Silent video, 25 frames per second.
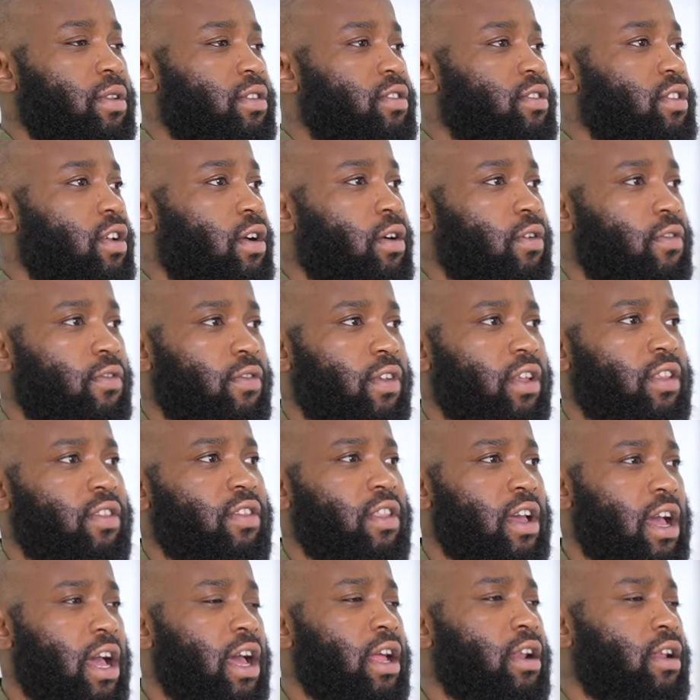itself,
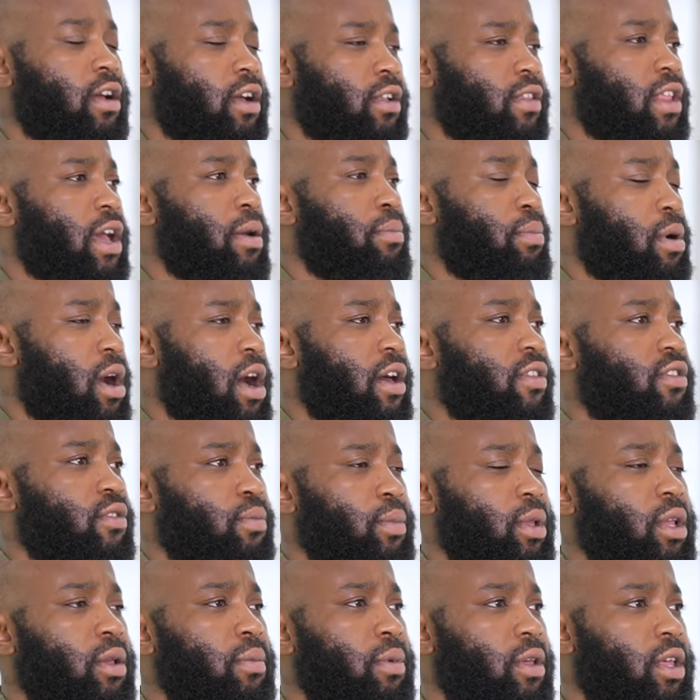and that uh, that
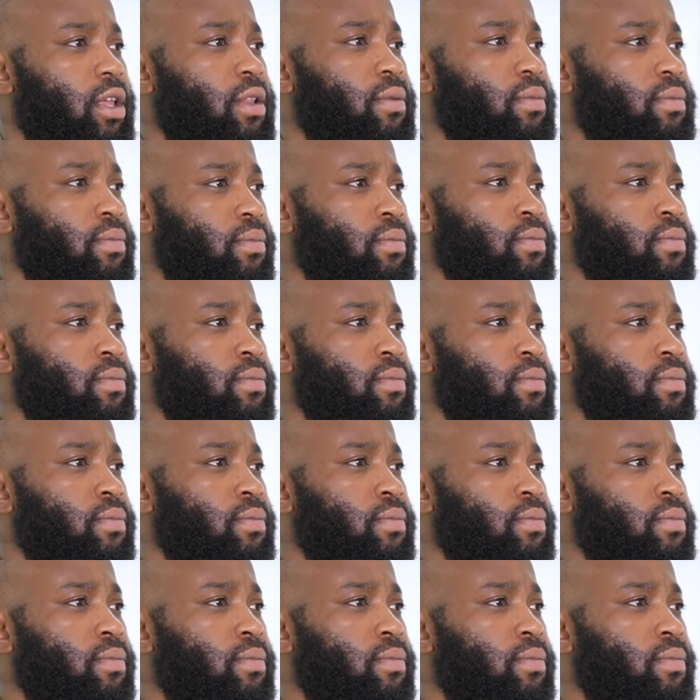bothered me a bit.